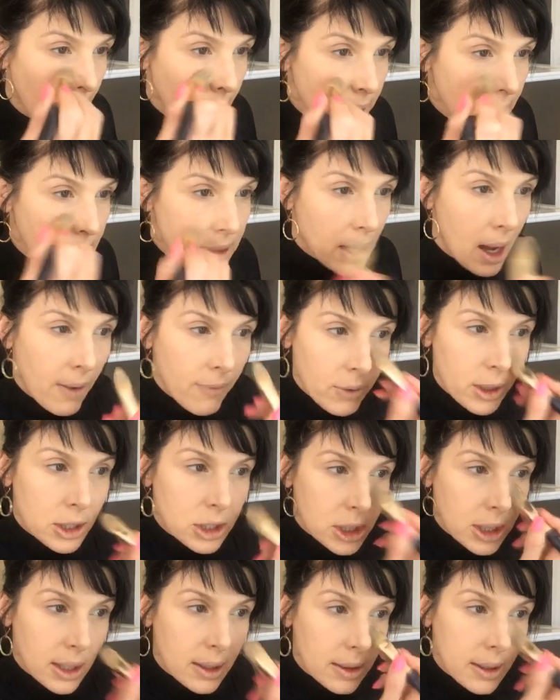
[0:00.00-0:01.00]
Now this
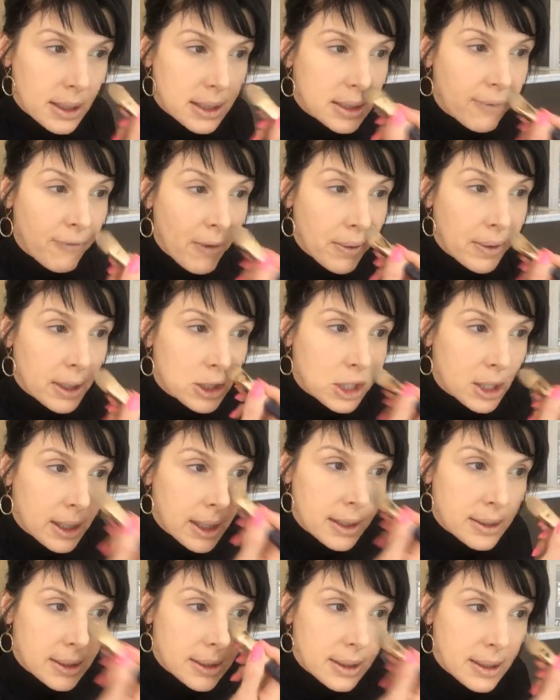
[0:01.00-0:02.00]
coverage, this
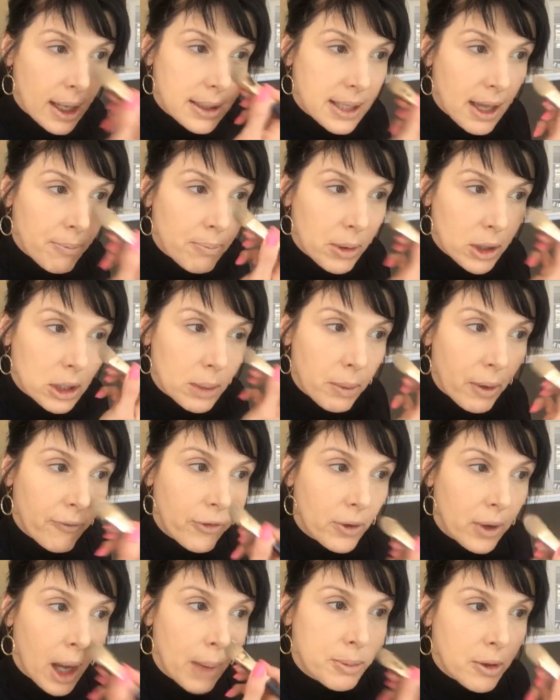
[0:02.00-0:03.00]
foundation does have buildable
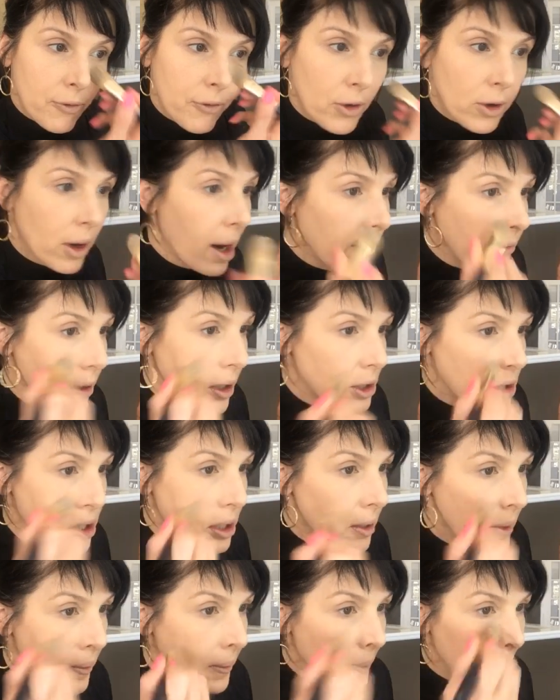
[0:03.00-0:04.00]
full, up to full
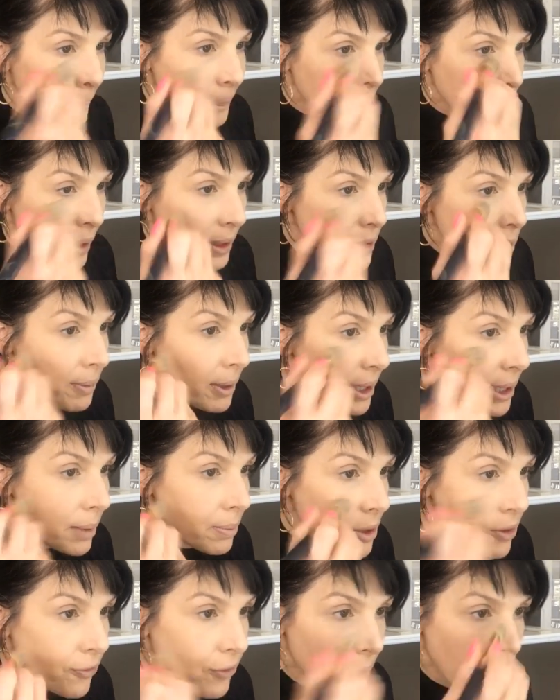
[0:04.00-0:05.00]
coverage. It's
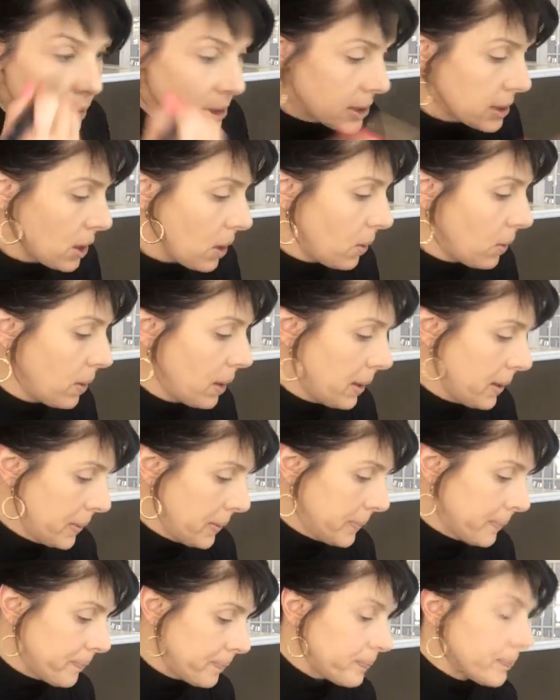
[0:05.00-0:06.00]
medium to full. So
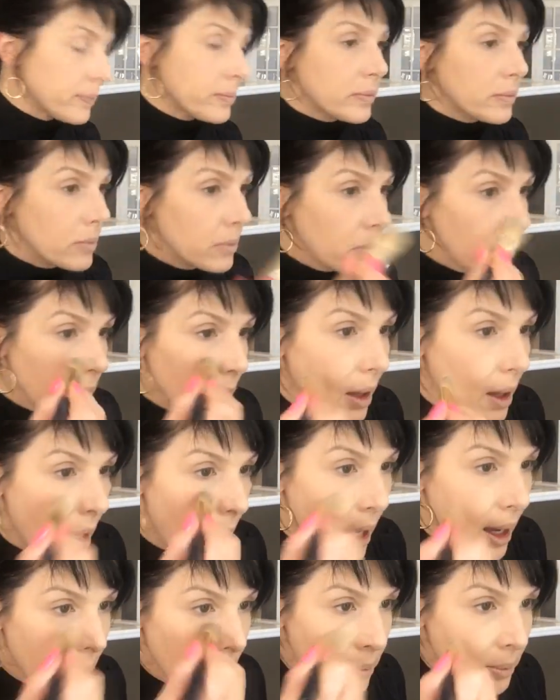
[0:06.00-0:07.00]

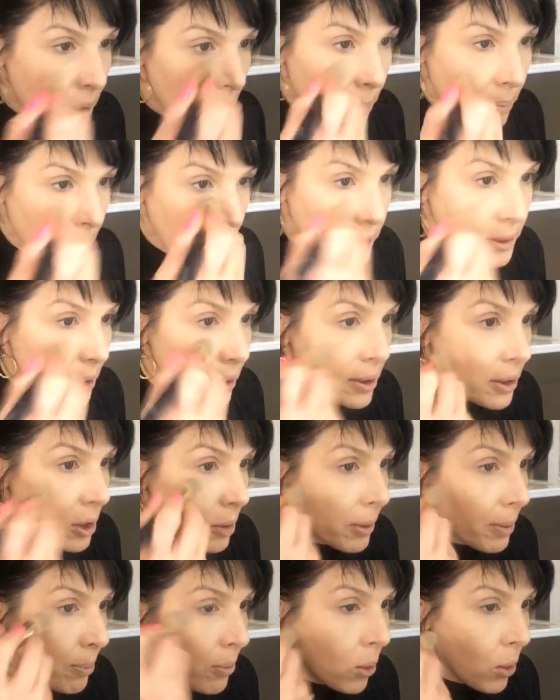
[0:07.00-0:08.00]
I am gonna build a
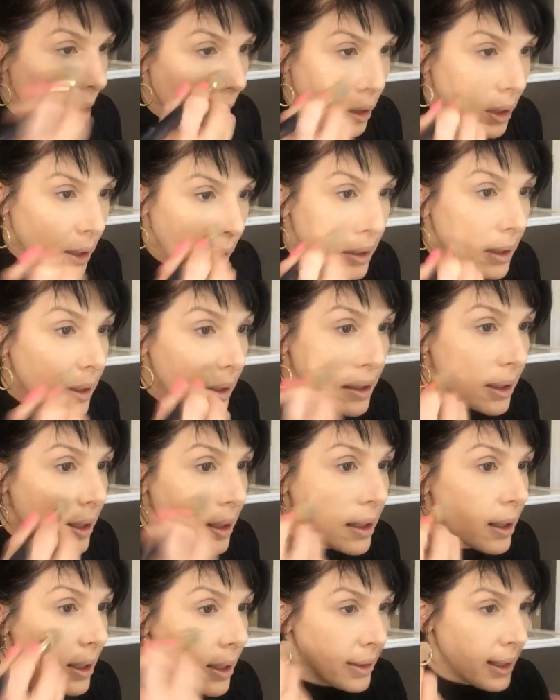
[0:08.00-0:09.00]
little bit more
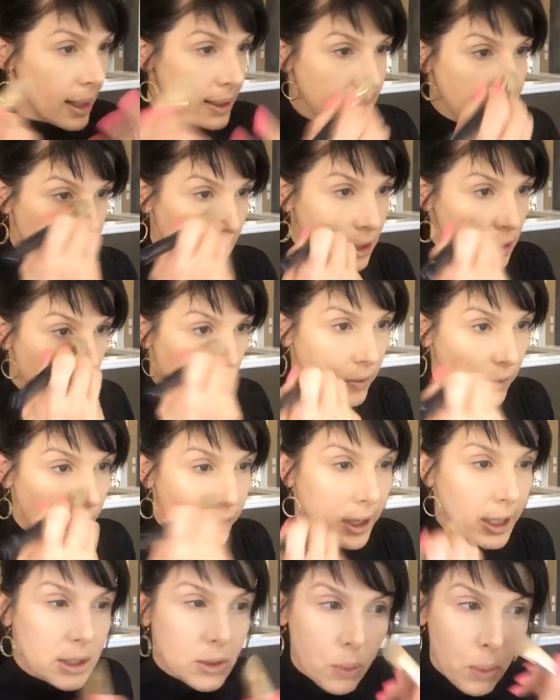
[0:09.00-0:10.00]
in that center of the
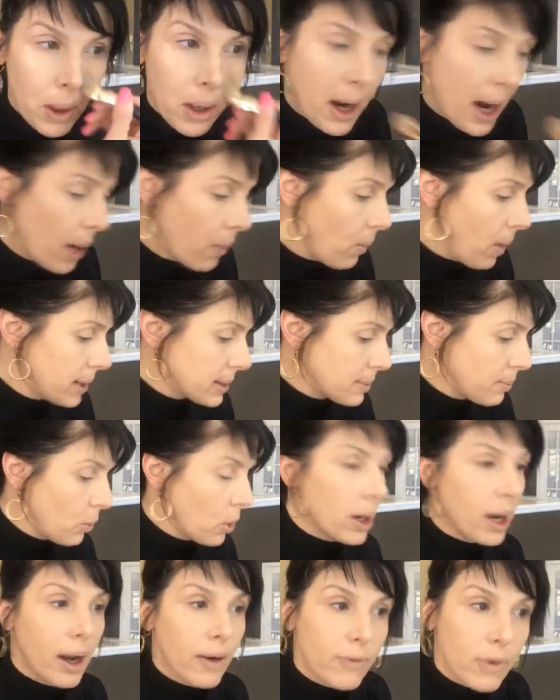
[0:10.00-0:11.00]
face where I want
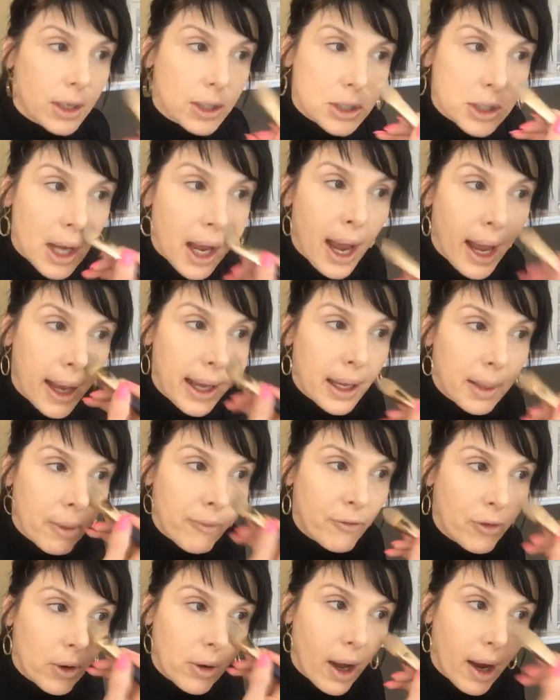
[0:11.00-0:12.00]
more coverage. I am
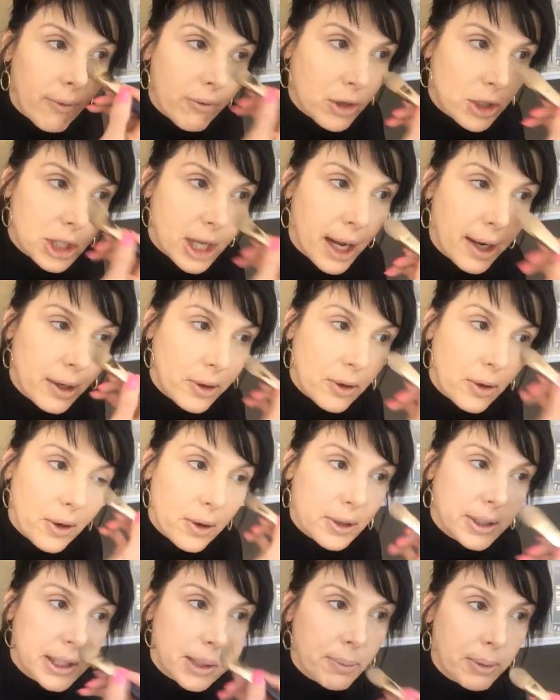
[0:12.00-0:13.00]
a full coverage kind of
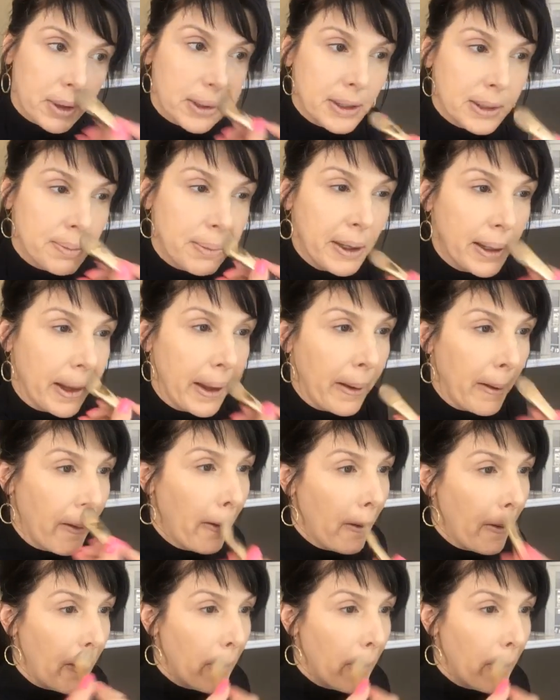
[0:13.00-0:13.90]
girl, typically speaking.